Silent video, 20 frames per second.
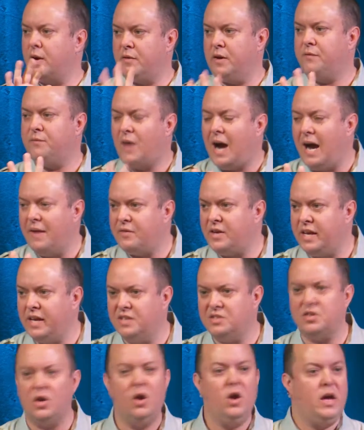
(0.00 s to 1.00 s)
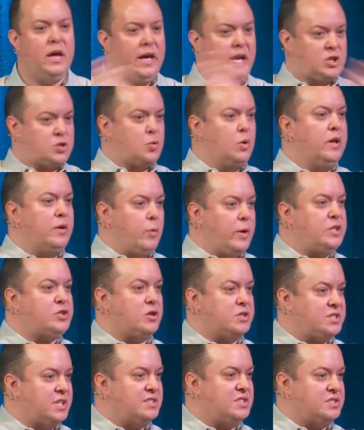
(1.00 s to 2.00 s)
every 5 kids. It's really,
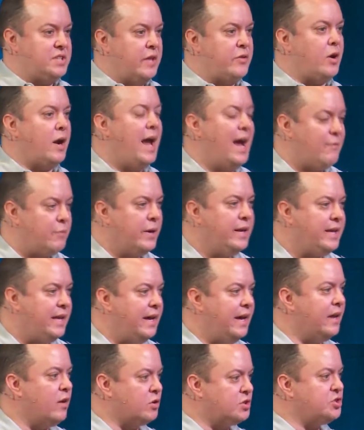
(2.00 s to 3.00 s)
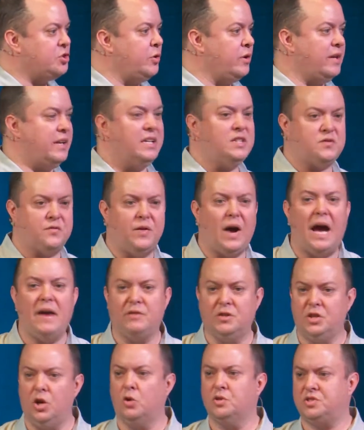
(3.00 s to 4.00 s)
research says it's the other. Every kid or student needs 5
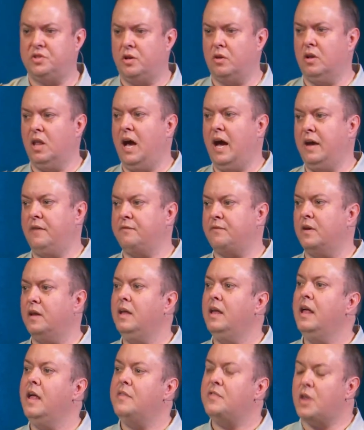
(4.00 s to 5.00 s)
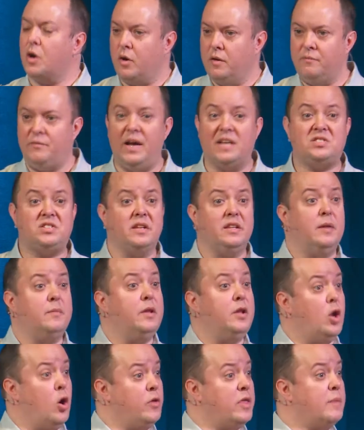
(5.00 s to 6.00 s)
adults in their life that are investing in
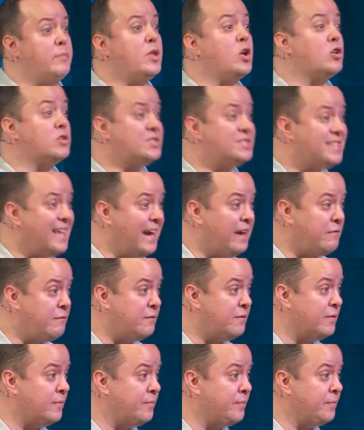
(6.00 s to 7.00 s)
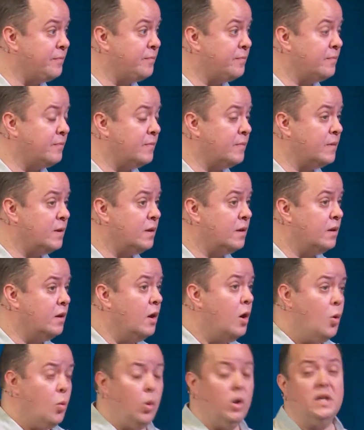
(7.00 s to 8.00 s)
them, know them, that are safe.
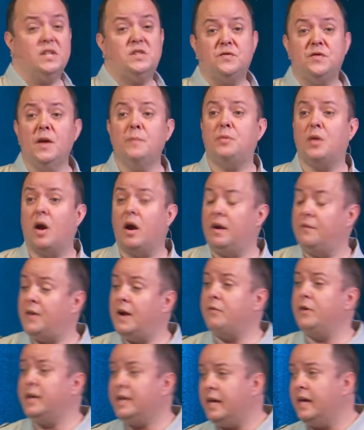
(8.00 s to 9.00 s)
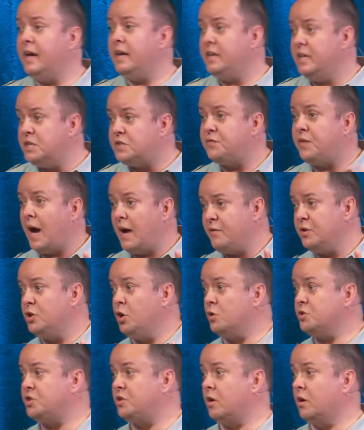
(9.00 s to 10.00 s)
Well, let's flip that around. If every kid needs 5
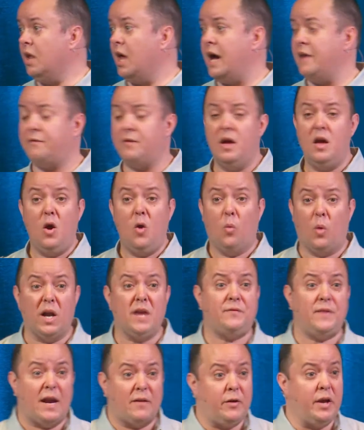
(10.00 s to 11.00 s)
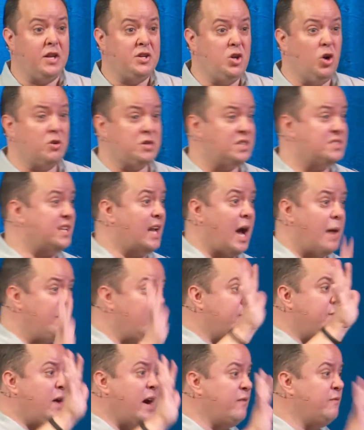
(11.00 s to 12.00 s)
adults in their life, what if every adult just said, I'm
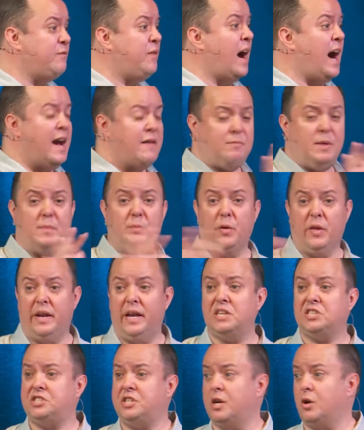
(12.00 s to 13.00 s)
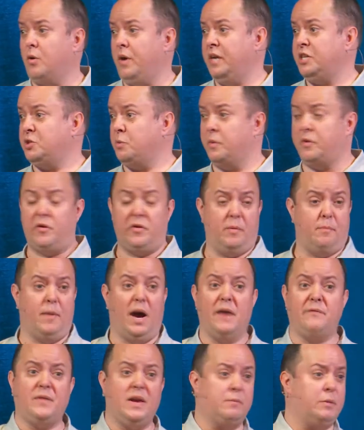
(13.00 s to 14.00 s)
going to find 5 people in the next generation, whether they're in
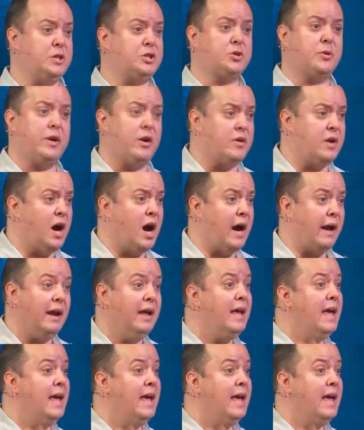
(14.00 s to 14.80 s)
my family tree or not,